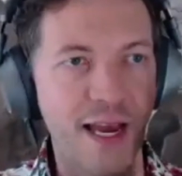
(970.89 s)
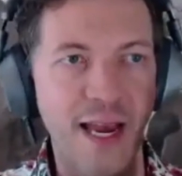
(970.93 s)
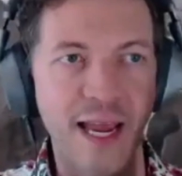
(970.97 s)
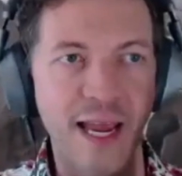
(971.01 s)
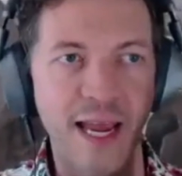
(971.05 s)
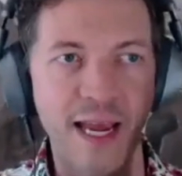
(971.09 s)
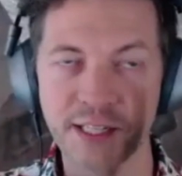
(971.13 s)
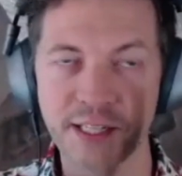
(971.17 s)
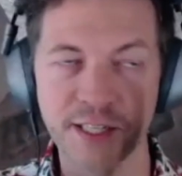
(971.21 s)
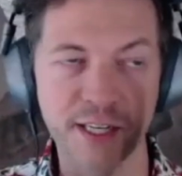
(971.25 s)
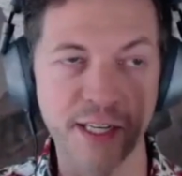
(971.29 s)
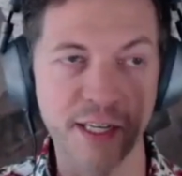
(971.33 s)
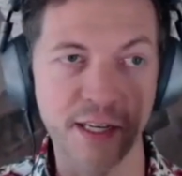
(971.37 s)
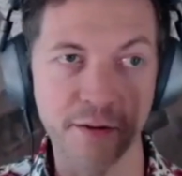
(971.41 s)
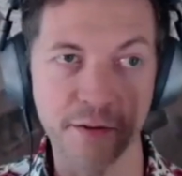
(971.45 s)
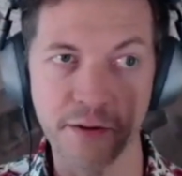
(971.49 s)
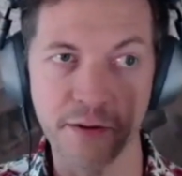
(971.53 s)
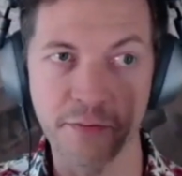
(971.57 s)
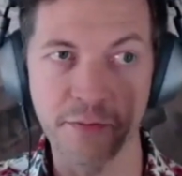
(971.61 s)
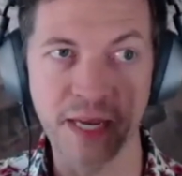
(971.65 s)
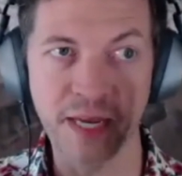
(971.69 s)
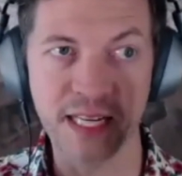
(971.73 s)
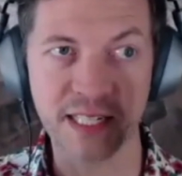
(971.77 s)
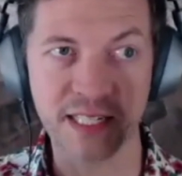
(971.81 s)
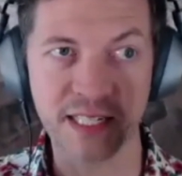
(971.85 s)
You get
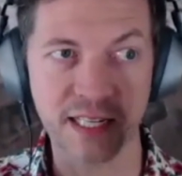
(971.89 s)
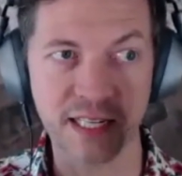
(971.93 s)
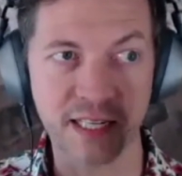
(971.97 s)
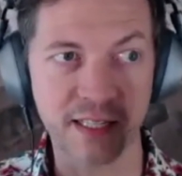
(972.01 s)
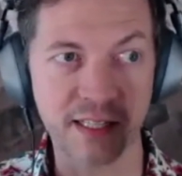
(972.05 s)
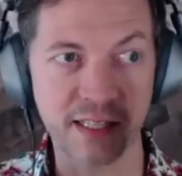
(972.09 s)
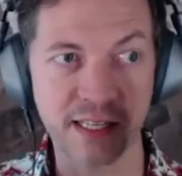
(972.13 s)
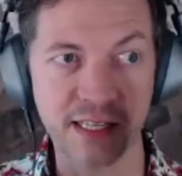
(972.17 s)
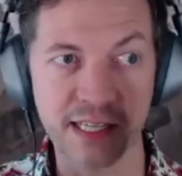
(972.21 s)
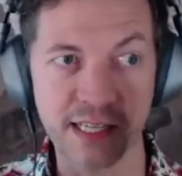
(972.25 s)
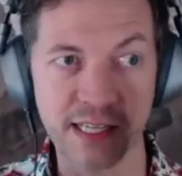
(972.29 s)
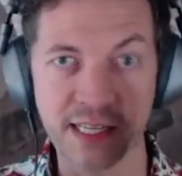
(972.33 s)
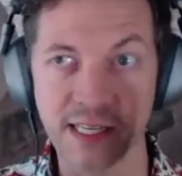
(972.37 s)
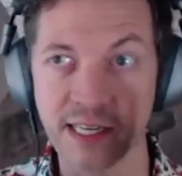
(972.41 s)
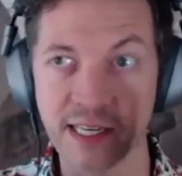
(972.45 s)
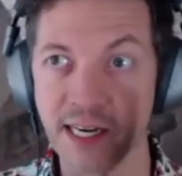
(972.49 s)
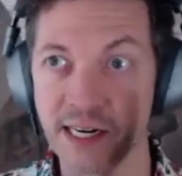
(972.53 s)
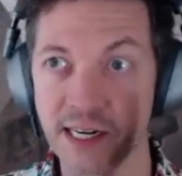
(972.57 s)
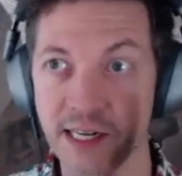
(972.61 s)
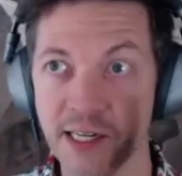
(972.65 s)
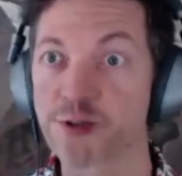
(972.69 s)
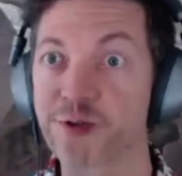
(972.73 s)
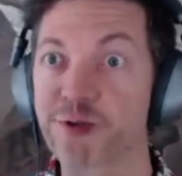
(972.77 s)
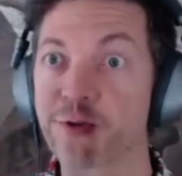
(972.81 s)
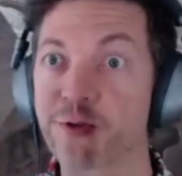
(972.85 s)
to basically
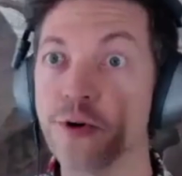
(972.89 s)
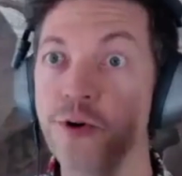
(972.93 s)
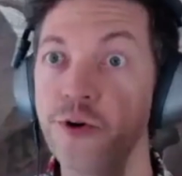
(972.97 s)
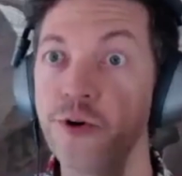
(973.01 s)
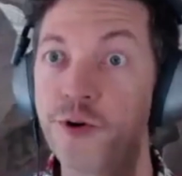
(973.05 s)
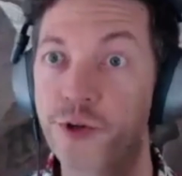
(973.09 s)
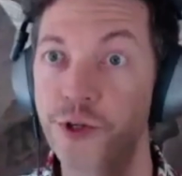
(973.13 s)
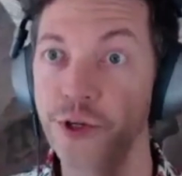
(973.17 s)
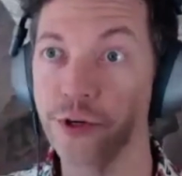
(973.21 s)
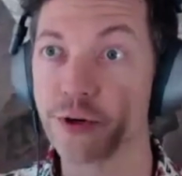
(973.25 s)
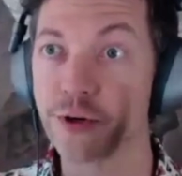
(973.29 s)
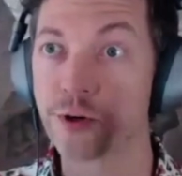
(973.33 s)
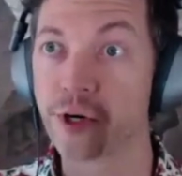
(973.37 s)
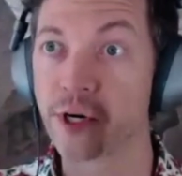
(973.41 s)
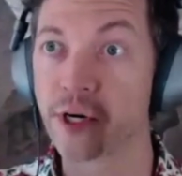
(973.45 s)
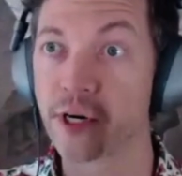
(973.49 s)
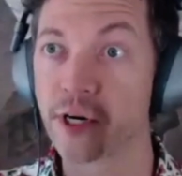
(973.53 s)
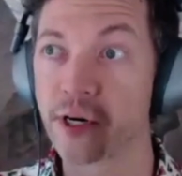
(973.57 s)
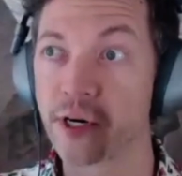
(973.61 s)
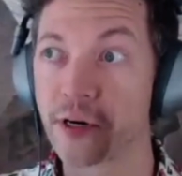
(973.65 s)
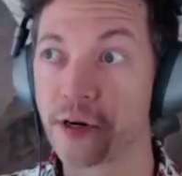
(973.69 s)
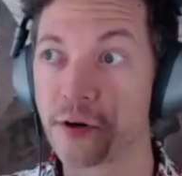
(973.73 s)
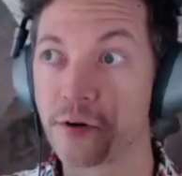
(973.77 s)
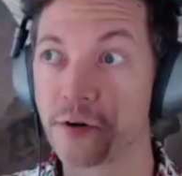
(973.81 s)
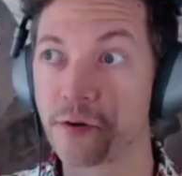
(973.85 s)
control
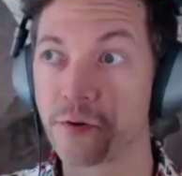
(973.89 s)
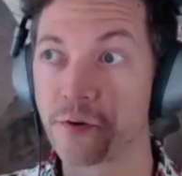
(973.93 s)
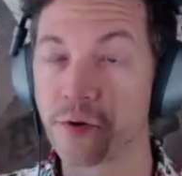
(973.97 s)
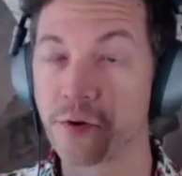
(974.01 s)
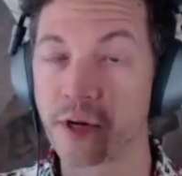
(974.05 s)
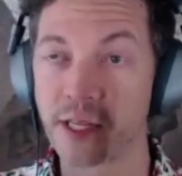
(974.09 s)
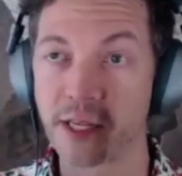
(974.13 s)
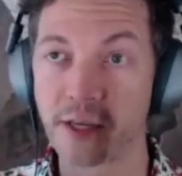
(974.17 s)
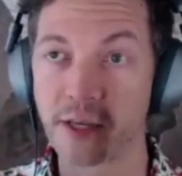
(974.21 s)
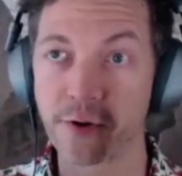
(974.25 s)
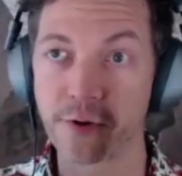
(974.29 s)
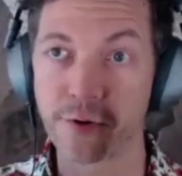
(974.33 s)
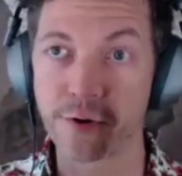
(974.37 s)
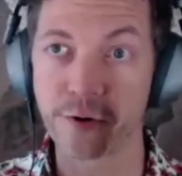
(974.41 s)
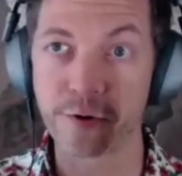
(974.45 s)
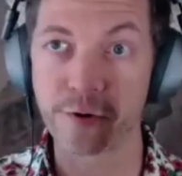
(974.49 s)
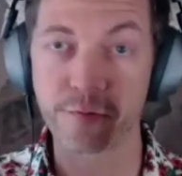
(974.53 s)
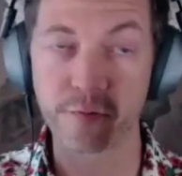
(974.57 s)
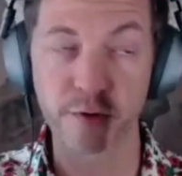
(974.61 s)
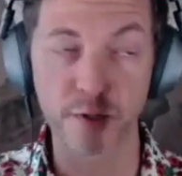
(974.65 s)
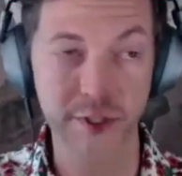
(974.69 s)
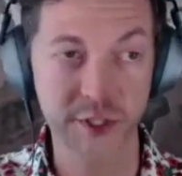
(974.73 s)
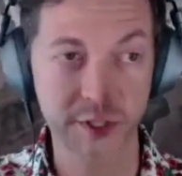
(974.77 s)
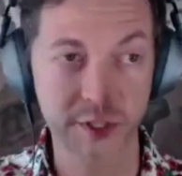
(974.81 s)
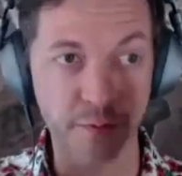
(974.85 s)
your
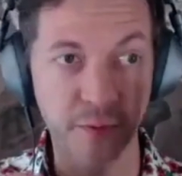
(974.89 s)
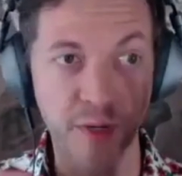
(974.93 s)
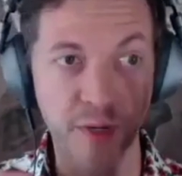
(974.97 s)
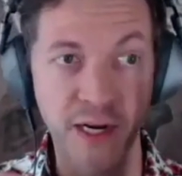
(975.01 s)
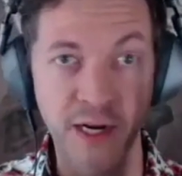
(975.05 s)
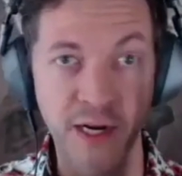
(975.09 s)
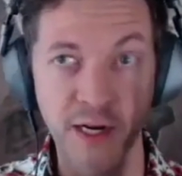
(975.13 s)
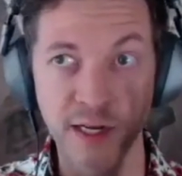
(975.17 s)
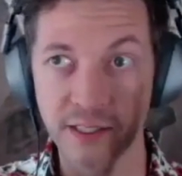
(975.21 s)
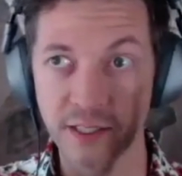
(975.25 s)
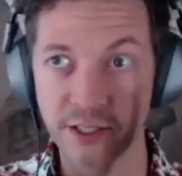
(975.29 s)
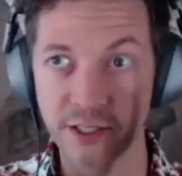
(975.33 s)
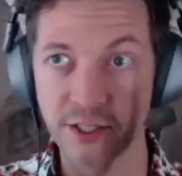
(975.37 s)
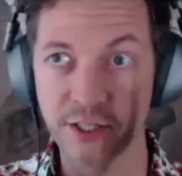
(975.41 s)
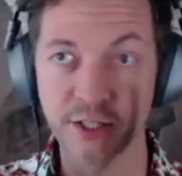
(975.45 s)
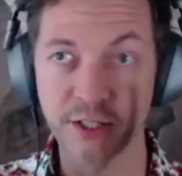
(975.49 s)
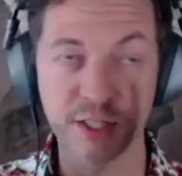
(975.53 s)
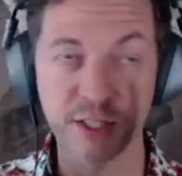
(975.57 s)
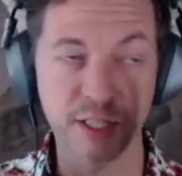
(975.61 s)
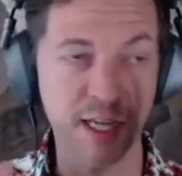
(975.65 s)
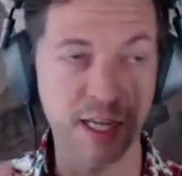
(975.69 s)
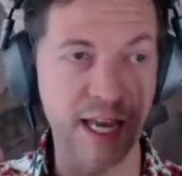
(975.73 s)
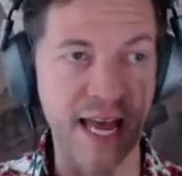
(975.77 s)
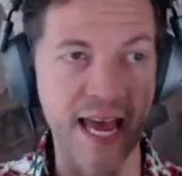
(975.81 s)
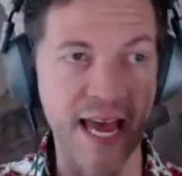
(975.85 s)

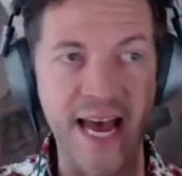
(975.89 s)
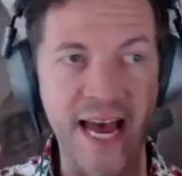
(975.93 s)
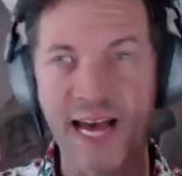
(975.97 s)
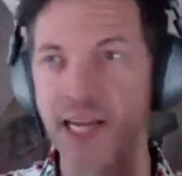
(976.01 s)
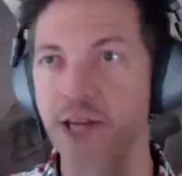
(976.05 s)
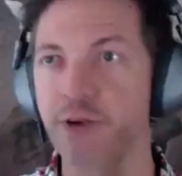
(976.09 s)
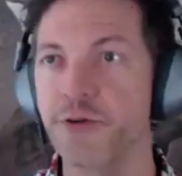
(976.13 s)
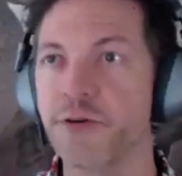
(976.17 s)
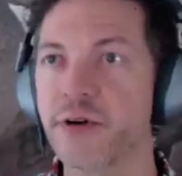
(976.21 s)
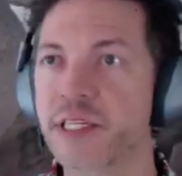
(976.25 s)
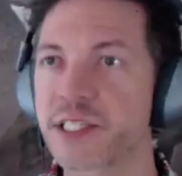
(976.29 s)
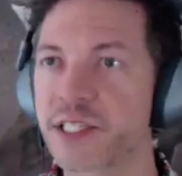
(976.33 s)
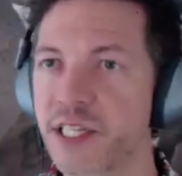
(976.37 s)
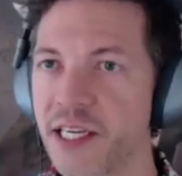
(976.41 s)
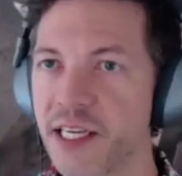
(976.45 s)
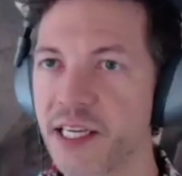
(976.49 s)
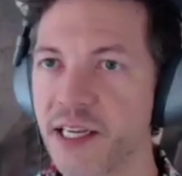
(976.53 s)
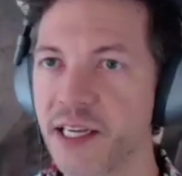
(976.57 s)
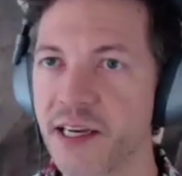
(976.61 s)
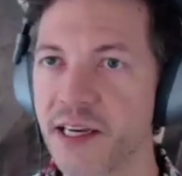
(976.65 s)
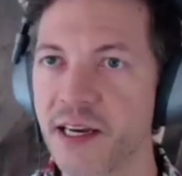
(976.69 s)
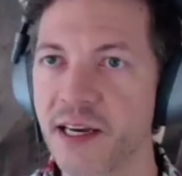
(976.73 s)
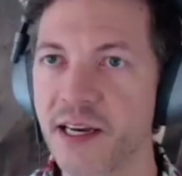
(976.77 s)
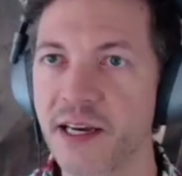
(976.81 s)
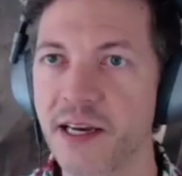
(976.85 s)
response
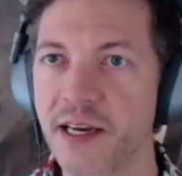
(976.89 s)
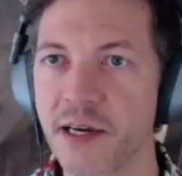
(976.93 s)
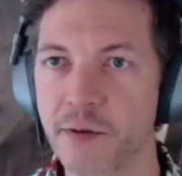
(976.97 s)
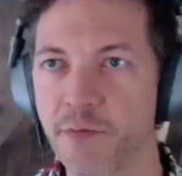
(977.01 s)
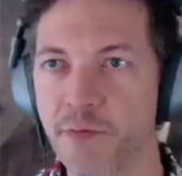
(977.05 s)
accuracy